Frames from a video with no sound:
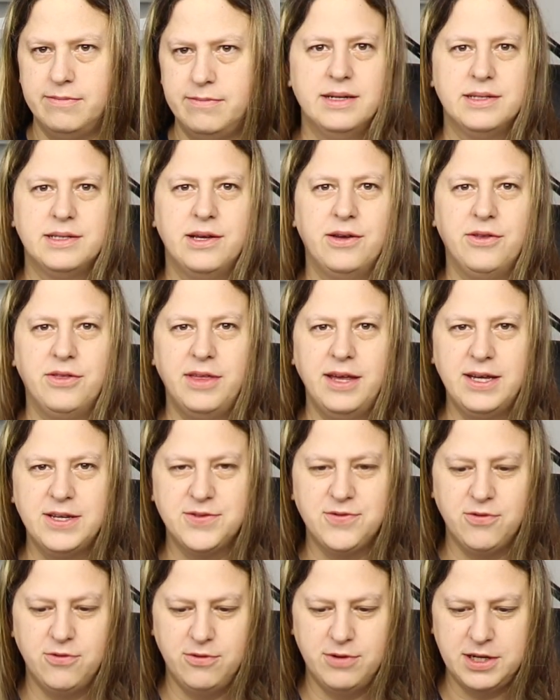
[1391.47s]
So thanks
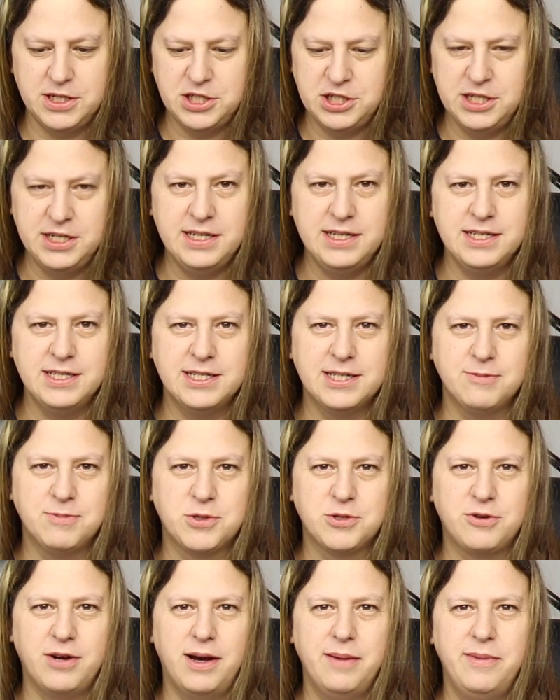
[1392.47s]
for watching.
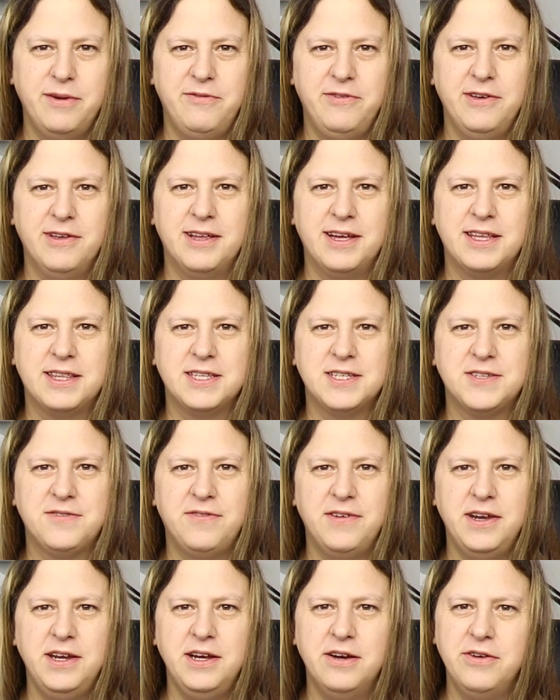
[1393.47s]
Subscribe if you like this
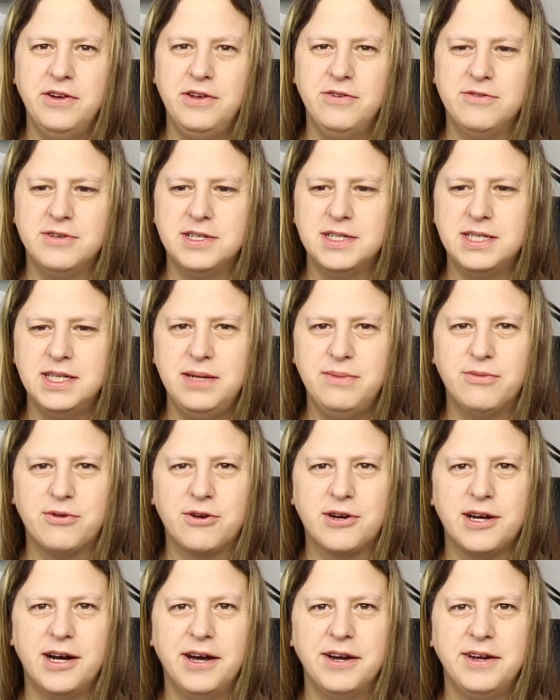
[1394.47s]
video and you want to see
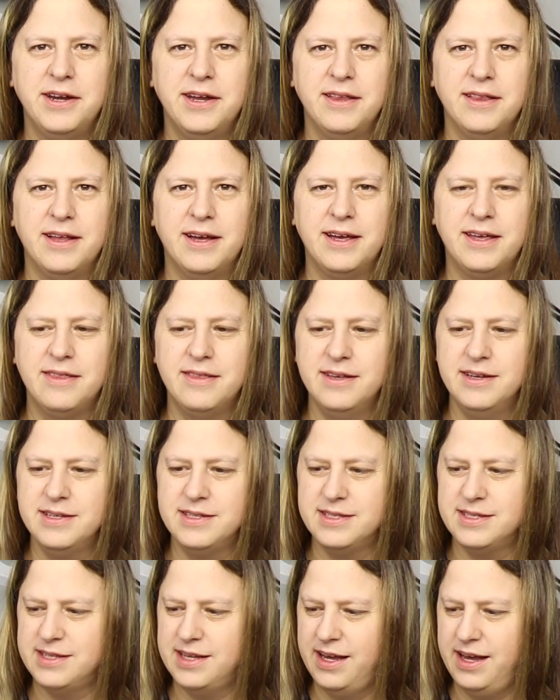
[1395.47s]
more content like
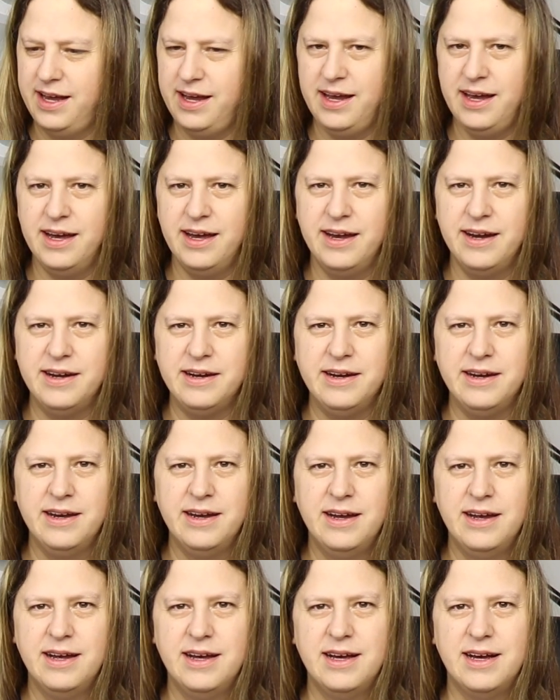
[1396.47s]
this, and
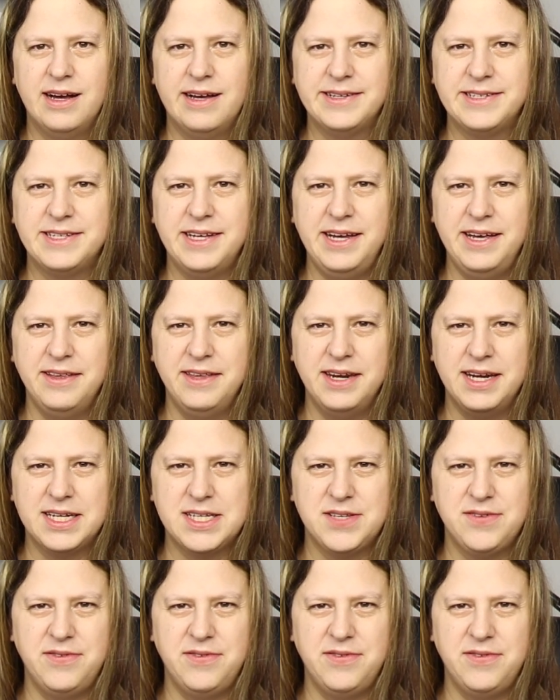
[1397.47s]
I'll see you in the next